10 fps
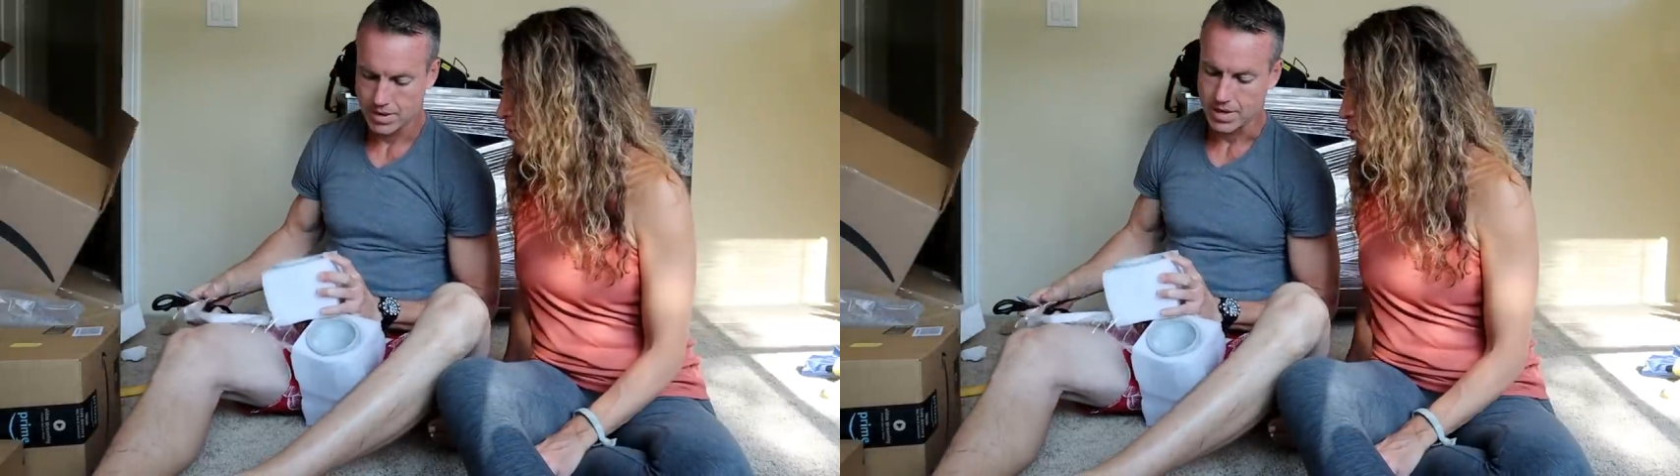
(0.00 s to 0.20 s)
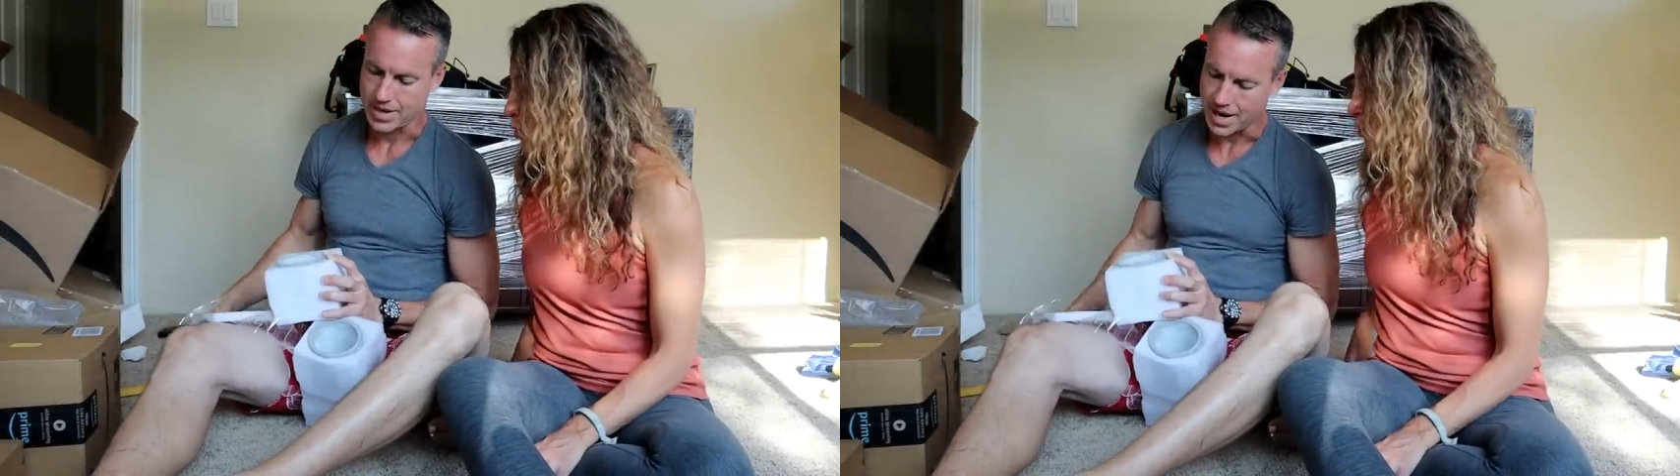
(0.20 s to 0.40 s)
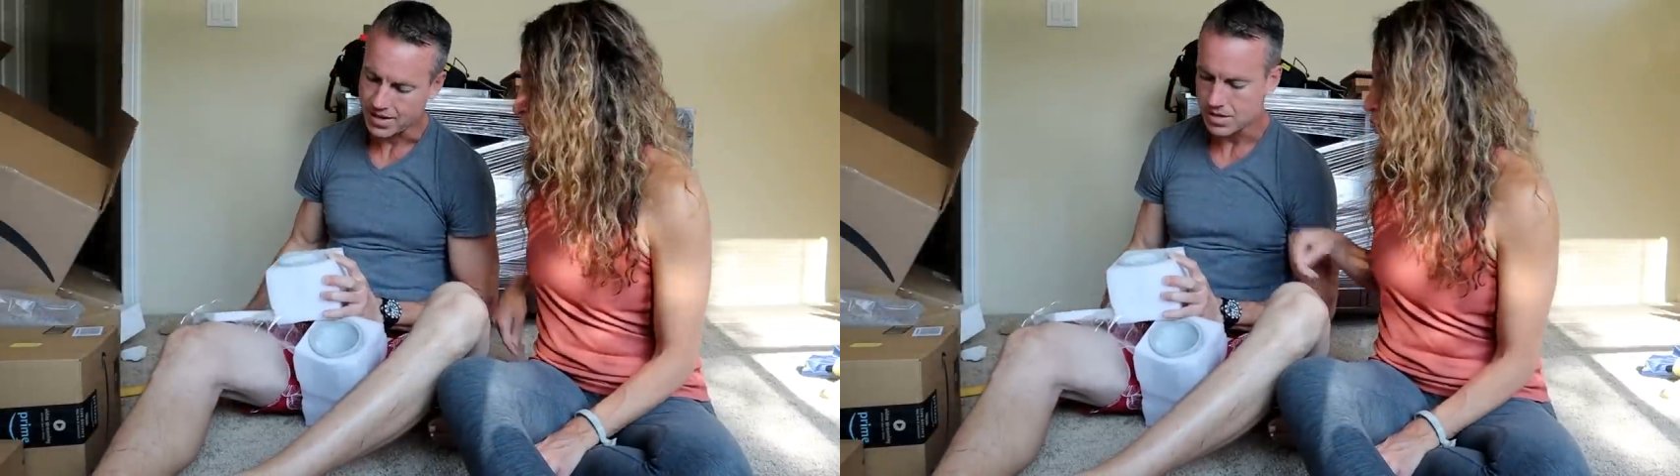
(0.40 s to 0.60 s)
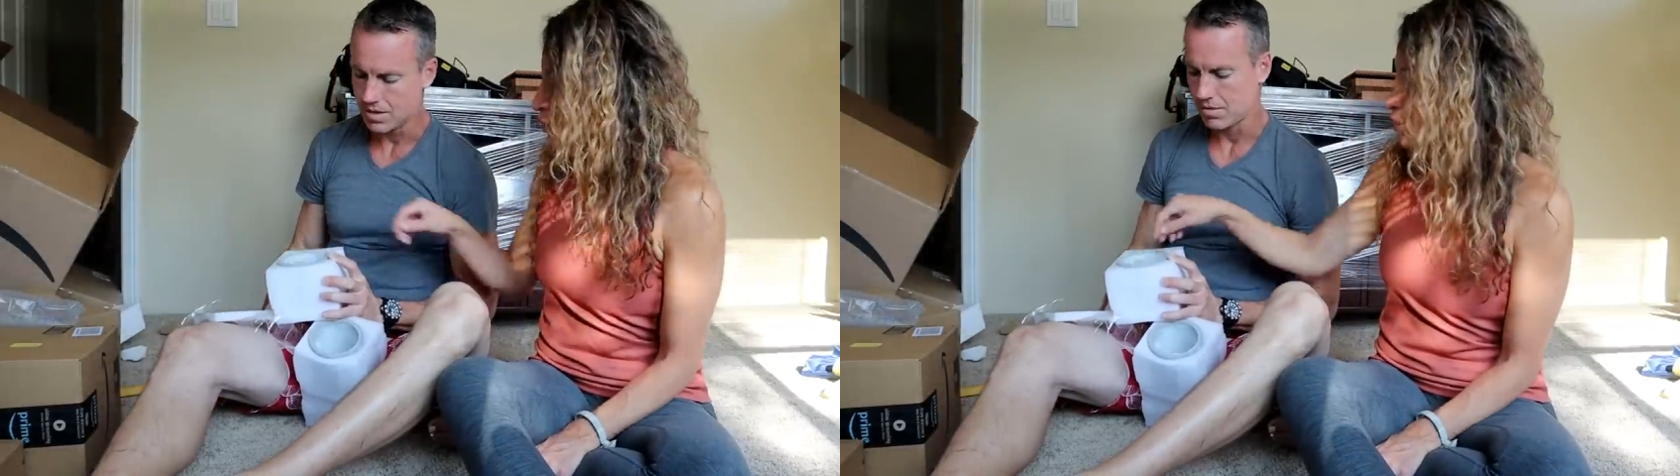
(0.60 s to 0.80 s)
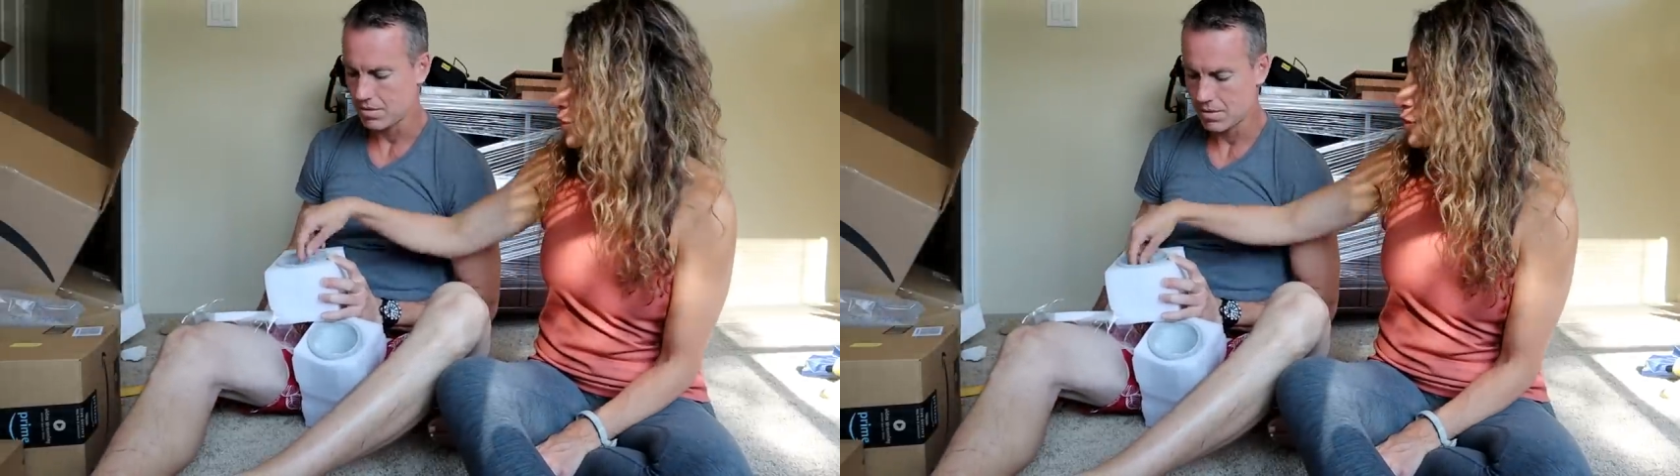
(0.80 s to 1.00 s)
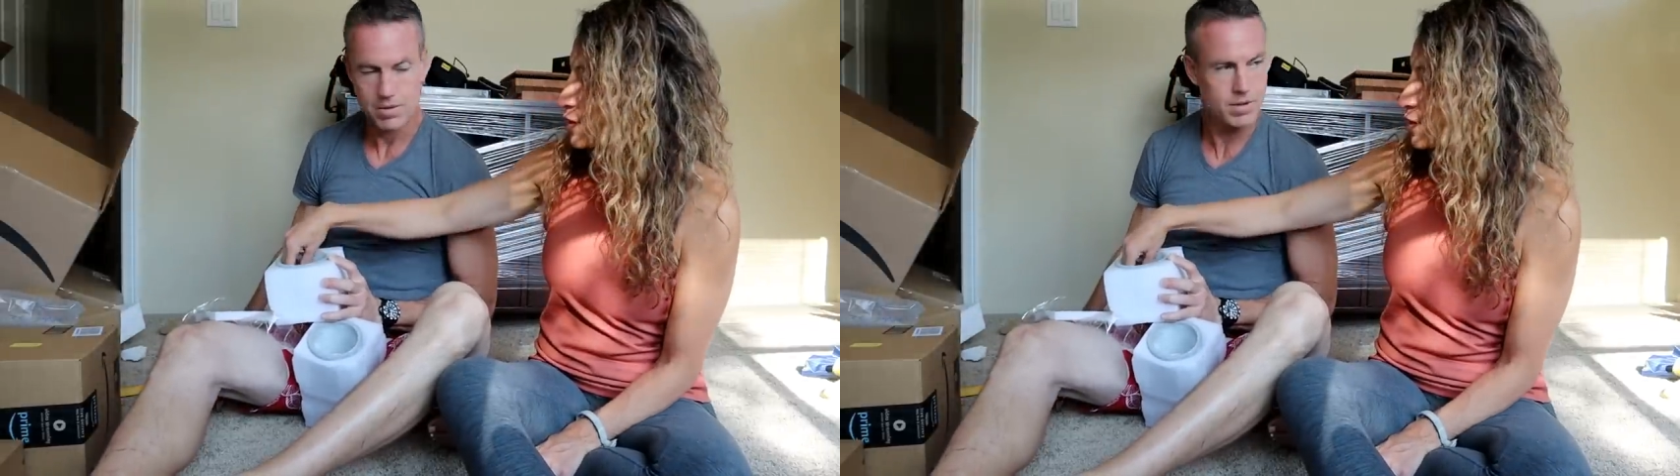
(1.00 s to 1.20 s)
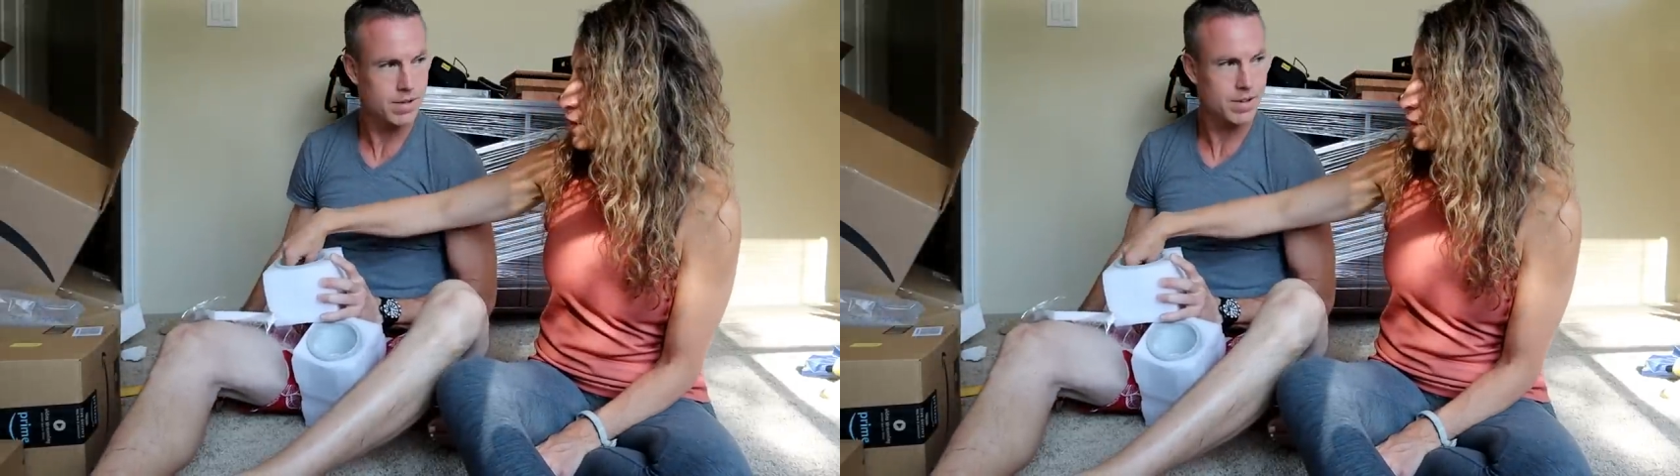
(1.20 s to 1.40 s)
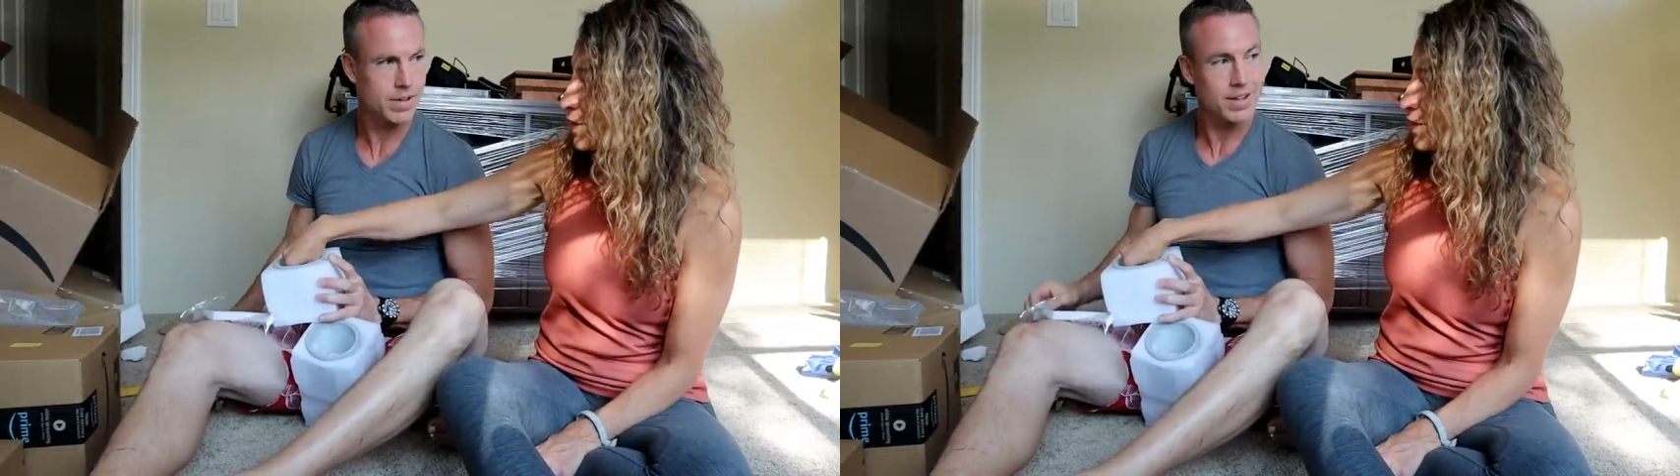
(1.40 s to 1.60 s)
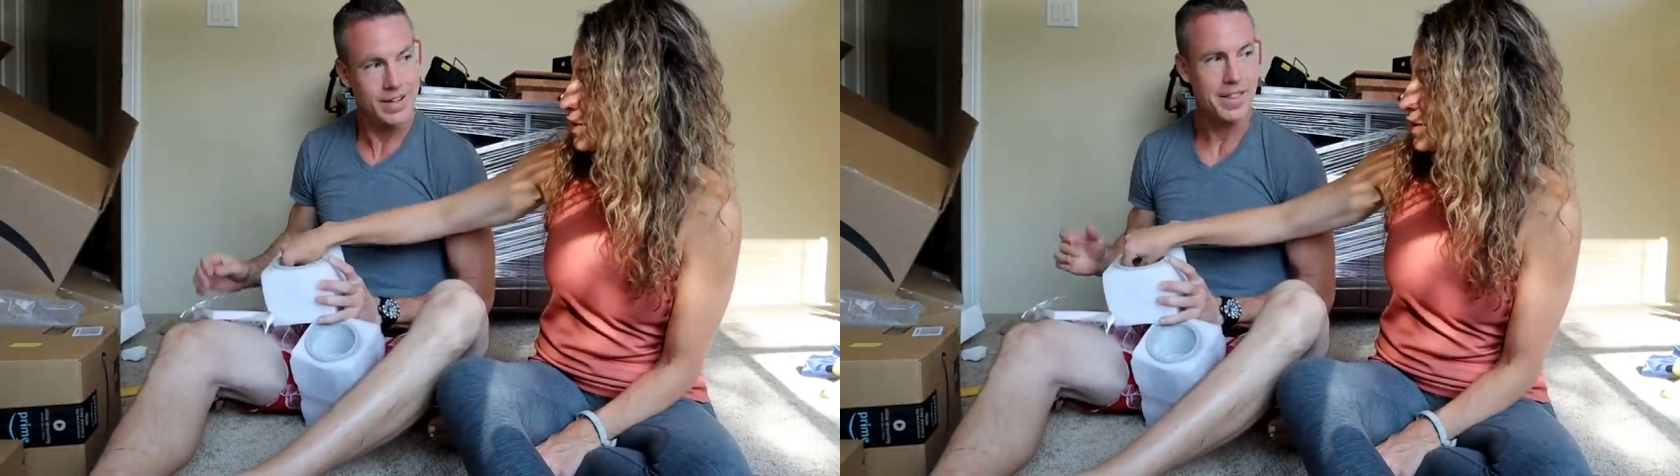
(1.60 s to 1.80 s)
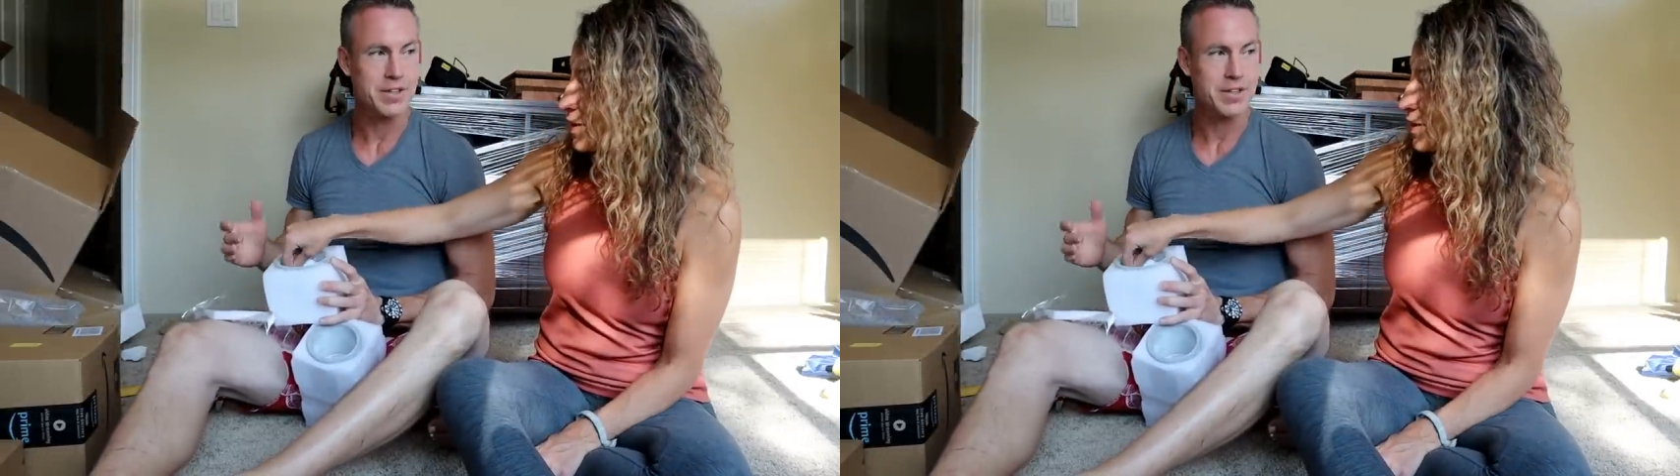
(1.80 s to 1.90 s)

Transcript: Yeah, now you do. Now